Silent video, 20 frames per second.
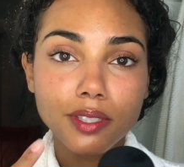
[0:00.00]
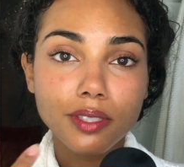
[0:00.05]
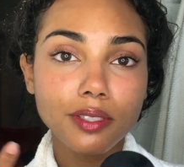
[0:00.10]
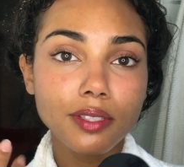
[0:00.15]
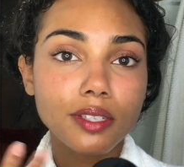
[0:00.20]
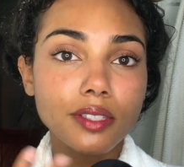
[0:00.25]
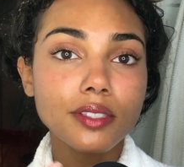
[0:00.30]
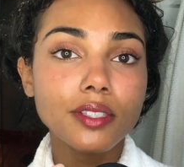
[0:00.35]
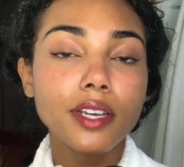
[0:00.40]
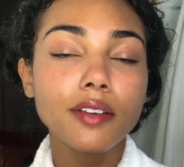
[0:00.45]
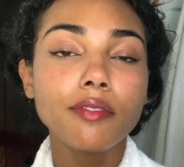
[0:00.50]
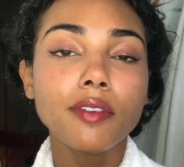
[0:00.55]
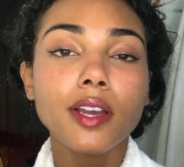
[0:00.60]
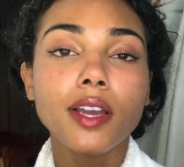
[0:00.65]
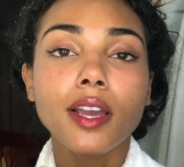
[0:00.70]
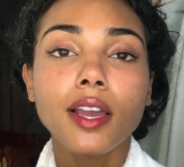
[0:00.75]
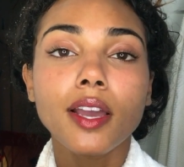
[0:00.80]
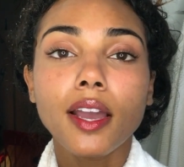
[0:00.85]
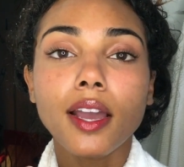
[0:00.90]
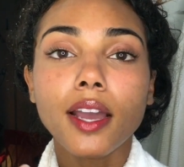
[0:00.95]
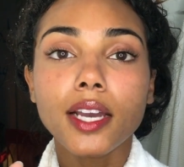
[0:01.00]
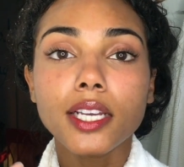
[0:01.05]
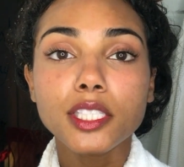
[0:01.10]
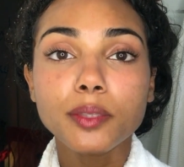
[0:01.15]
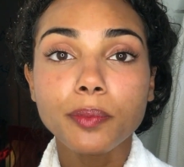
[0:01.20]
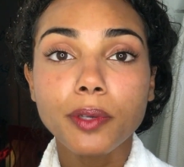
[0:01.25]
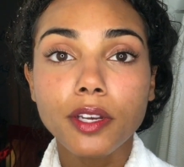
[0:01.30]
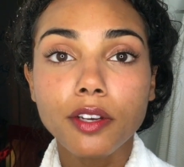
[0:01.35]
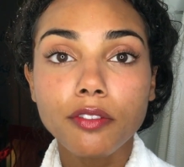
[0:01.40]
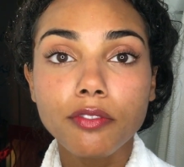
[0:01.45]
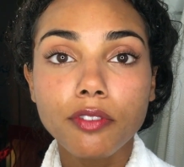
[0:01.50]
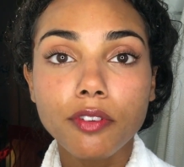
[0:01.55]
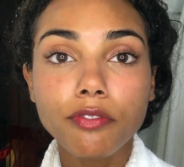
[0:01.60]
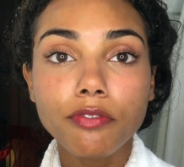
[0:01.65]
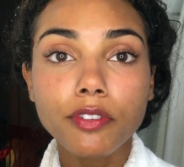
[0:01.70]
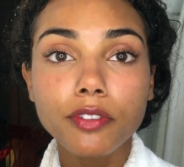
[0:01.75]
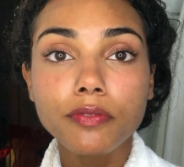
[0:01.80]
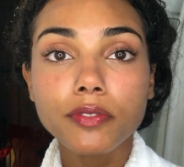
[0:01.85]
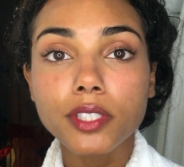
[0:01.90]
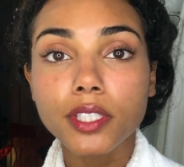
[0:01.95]
This does have SPF
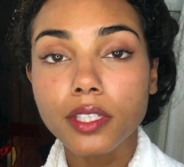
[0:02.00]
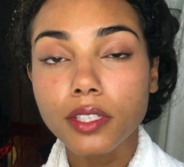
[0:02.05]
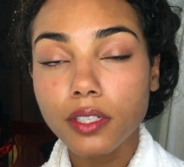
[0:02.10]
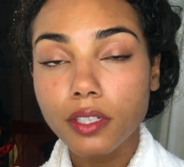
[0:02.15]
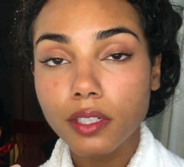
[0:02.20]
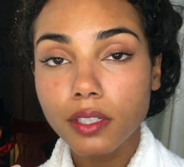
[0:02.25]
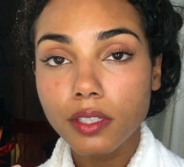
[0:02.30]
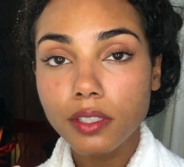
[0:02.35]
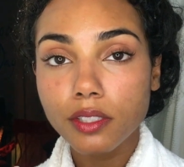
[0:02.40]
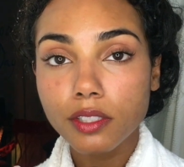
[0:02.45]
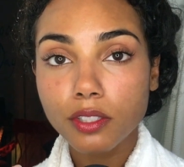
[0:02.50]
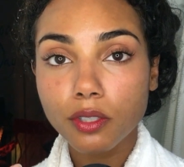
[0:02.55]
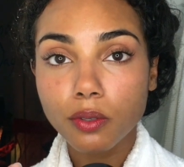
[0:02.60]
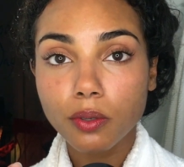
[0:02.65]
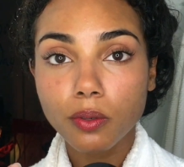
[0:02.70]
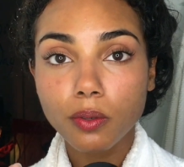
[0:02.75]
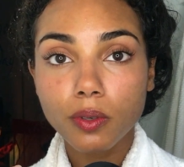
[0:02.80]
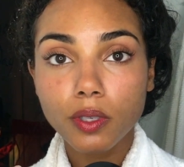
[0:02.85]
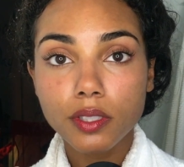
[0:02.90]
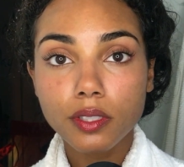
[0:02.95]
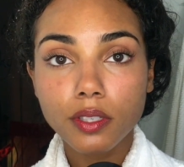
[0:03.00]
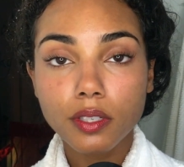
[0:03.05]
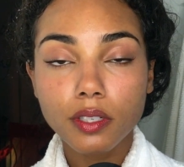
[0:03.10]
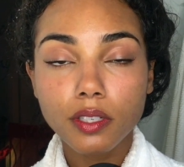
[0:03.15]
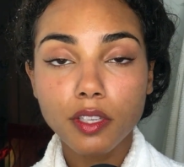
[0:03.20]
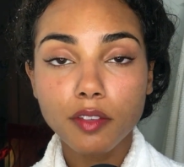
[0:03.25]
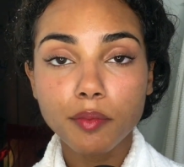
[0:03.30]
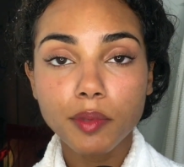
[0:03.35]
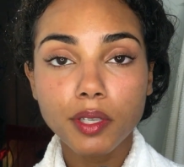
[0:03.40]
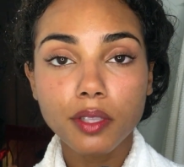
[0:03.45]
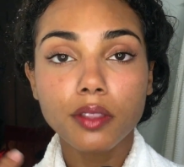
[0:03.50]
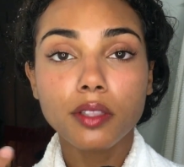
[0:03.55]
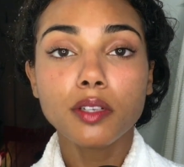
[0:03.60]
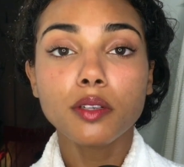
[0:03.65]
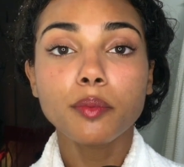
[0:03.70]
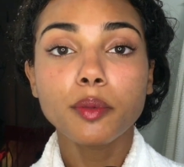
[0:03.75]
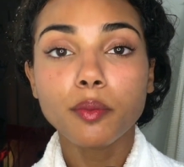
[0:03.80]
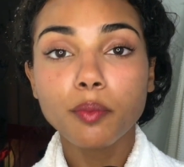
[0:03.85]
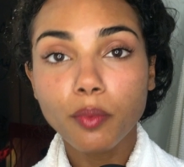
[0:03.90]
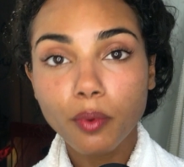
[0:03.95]
15 in it, so it's gonna give me a
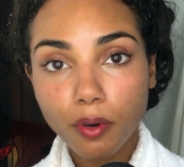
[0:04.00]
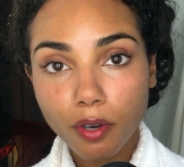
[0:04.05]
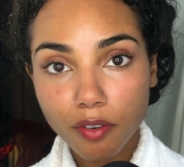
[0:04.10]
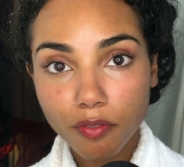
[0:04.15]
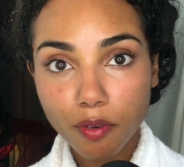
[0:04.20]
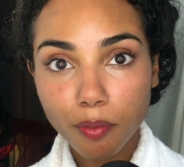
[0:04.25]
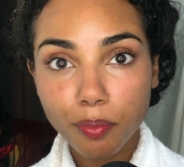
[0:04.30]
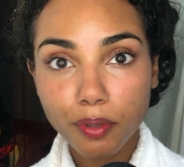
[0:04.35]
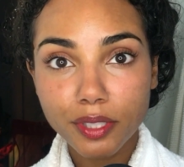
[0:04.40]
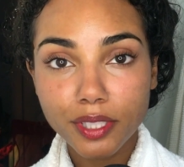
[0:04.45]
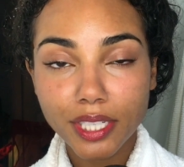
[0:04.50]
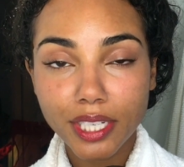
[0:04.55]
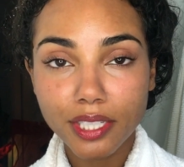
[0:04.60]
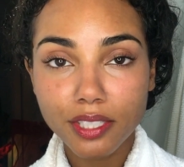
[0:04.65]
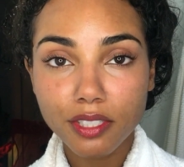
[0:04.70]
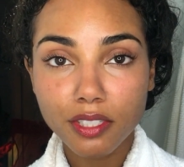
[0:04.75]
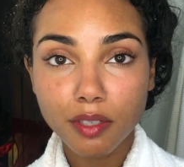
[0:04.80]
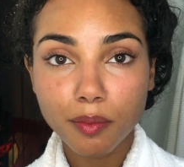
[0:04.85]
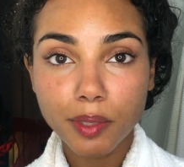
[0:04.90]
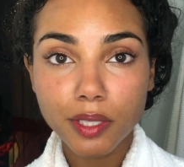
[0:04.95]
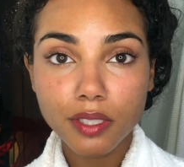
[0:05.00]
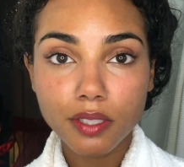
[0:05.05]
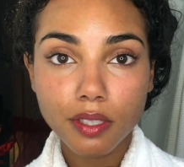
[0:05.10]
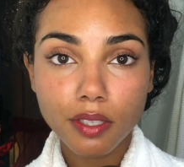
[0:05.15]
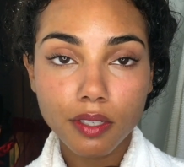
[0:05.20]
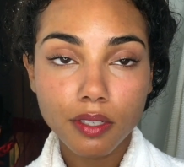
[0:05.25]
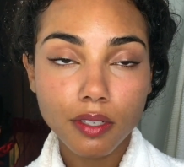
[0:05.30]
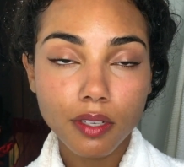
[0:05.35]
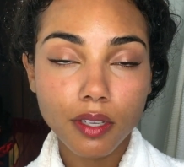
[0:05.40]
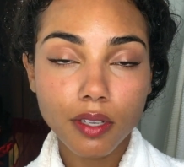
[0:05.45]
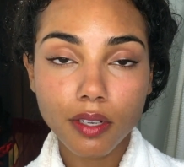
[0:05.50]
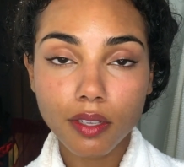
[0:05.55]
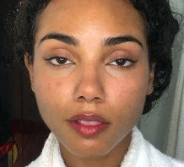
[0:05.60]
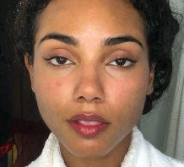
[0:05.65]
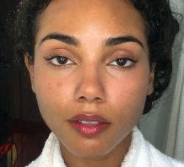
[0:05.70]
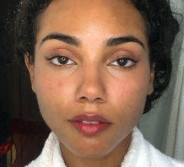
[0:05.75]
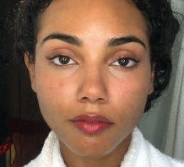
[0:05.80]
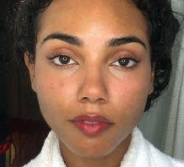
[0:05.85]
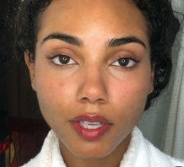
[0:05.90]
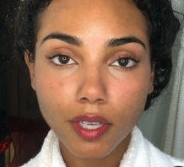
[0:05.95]
little bit more of a protection on my skin, and I
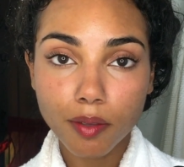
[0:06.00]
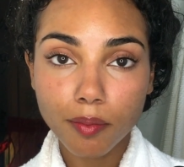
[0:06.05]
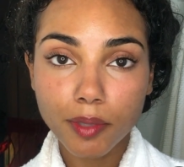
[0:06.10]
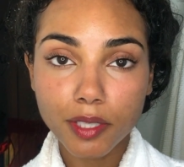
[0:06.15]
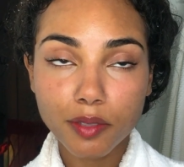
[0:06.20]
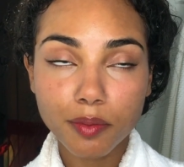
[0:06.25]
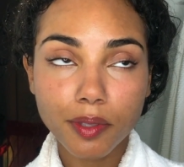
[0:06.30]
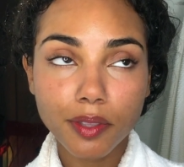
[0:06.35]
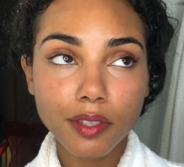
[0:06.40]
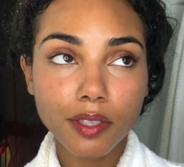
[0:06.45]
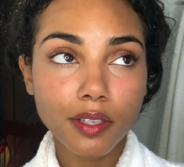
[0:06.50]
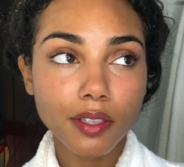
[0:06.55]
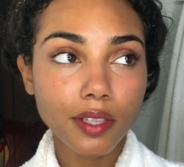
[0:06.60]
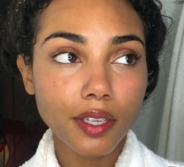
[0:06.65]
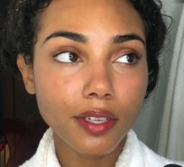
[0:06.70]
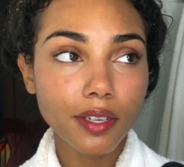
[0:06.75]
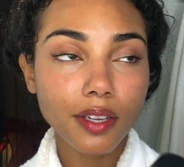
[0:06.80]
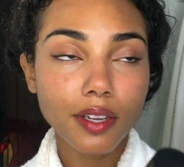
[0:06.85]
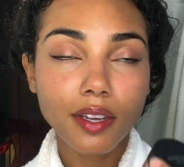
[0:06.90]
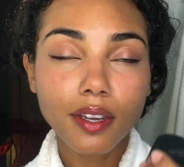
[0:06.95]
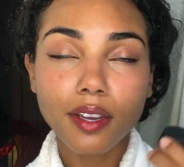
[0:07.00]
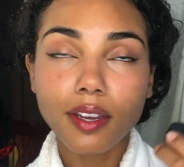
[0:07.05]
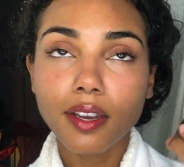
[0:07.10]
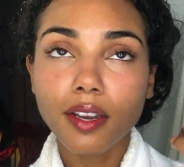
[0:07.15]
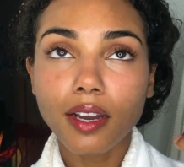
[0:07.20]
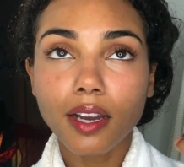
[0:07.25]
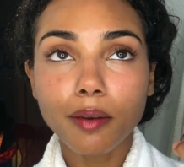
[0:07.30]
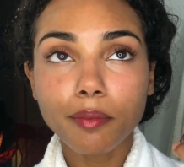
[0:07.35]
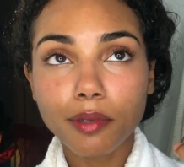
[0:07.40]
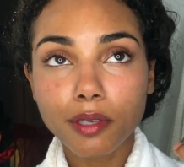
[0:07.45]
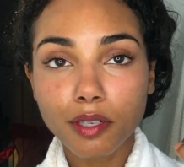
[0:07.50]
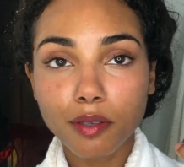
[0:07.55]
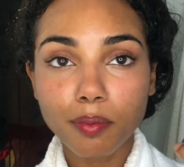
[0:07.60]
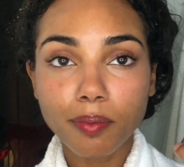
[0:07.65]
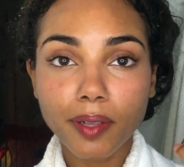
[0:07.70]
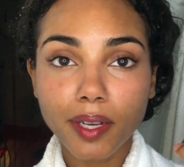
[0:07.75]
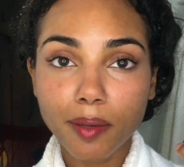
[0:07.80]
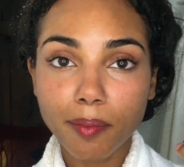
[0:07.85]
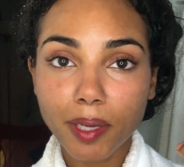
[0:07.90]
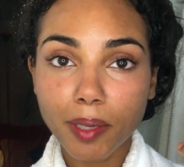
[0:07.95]
love that. It makes me think like I'm gonna
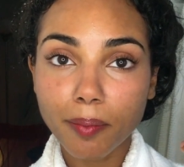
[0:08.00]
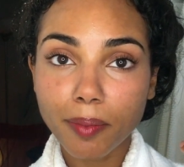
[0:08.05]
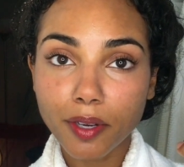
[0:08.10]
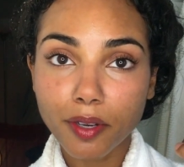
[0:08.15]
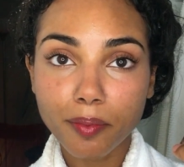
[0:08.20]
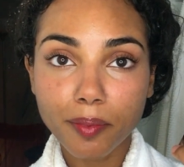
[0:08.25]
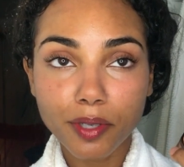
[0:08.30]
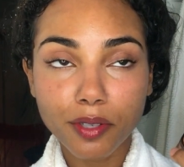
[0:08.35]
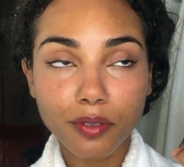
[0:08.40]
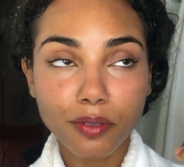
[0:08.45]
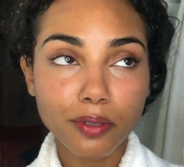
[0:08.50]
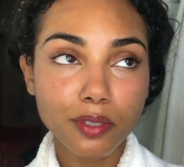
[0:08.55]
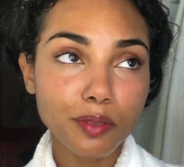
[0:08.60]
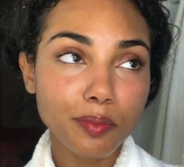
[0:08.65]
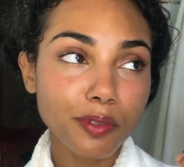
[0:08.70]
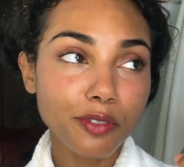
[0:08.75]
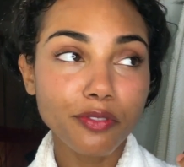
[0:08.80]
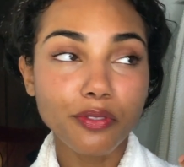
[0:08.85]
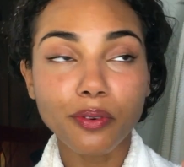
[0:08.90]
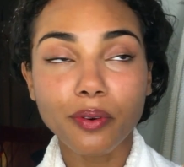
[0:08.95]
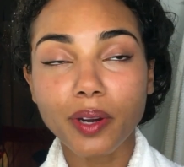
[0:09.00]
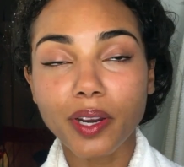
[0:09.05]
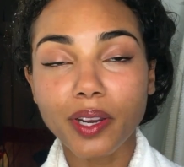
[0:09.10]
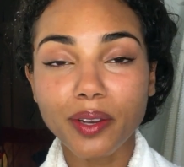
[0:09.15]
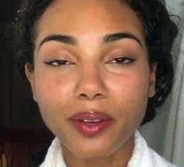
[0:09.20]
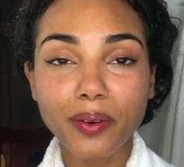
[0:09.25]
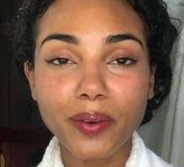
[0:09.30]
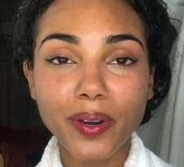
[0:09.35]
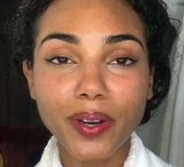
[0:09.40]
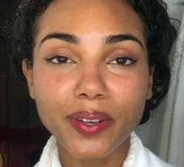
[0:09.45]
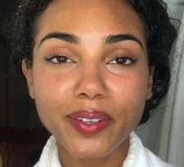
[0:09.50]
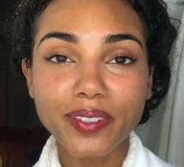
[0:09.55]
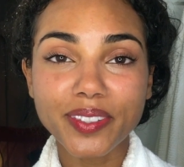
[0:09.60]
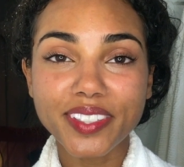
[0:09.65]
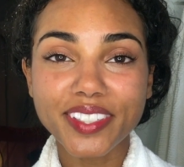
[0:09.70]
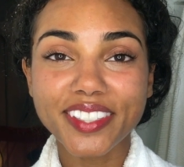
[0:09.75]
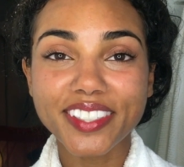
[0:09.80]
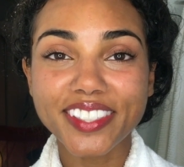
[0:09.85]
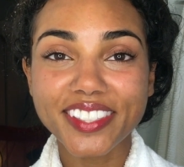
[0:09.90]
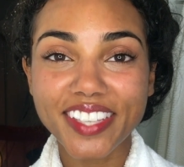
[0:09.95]
apply my Bare Minerals before I go
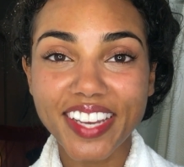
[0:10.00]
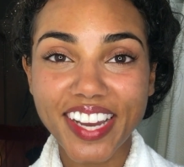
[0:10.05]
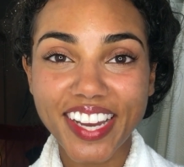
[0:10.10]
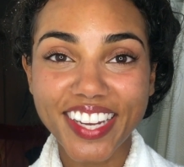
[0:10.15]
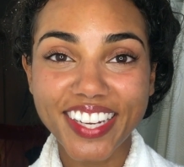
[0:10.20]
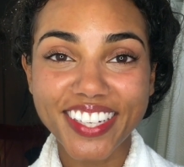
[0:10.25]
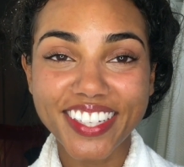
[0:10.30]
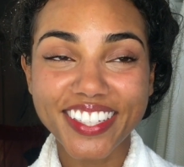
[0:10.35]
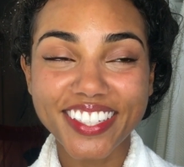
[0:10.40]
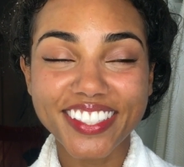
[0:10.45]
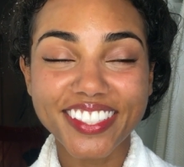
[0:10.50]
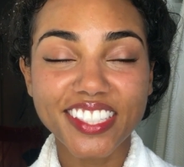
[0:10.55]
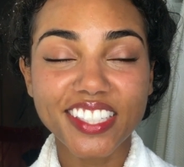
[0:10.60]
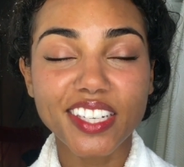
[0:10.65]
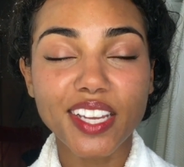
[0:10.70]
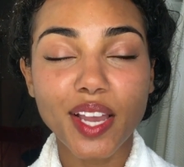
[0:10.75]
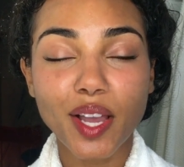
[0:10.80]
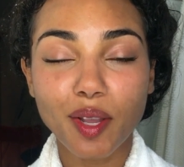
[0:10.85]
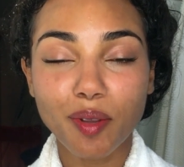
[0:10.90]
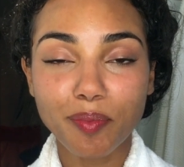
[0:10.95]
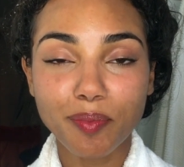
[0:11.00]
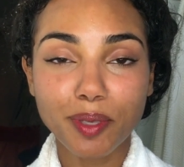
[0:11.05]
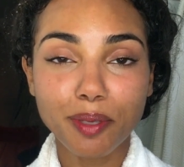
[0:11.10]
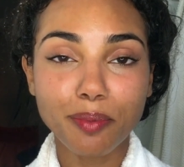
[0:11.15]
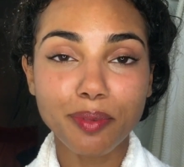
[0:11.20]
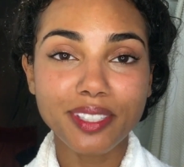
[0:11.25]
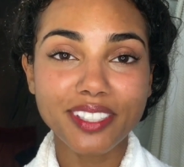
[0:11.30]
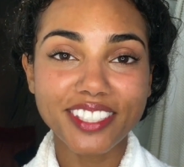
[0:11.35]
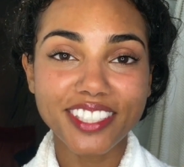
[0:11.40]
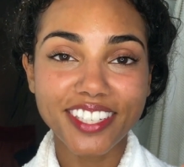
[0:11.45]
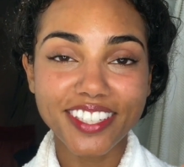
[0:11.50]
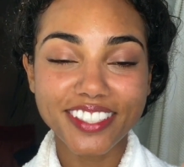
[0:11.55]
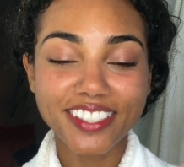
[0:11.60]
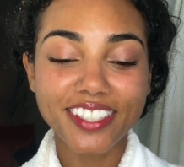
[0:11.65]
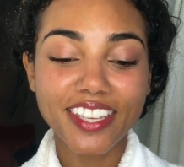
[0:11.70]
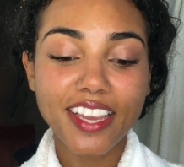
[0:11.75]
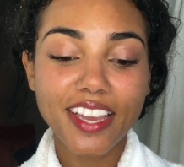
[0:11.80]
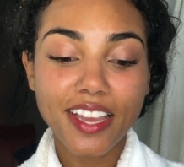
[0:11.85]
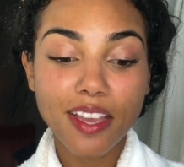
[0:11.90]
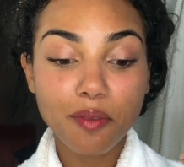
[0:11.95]
outside, and it's gonna help me
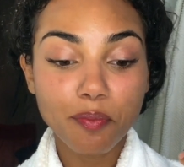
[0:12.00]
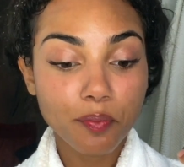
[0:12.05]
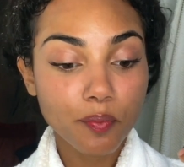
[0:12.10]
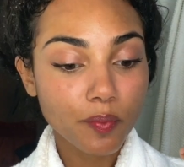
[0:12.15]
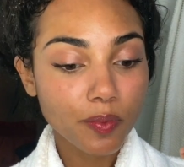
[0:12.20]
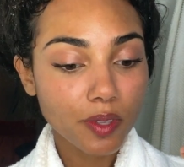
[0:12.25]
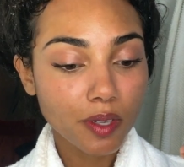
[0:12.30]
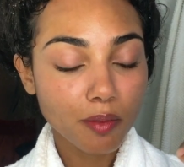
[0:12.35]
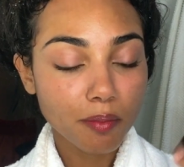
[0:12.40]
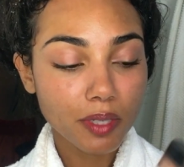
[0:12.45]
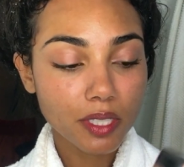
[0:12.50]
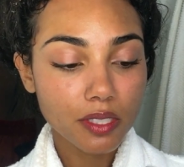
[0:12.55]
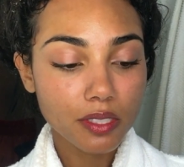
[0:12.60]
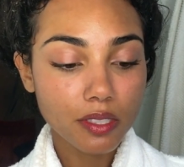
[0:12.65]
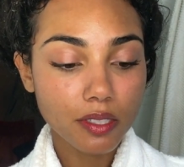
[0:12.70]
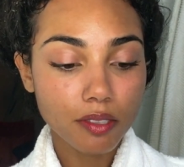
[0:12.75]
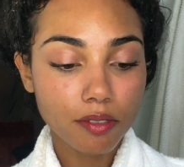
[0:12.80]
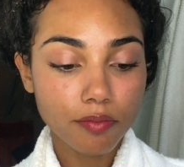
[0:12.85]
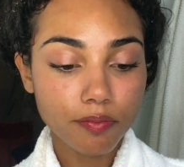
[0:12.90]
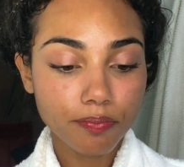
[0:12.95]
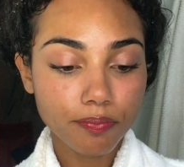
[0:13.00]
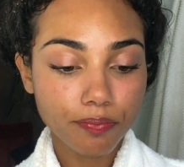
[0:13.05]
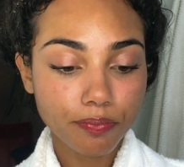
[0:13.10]
protect my skin.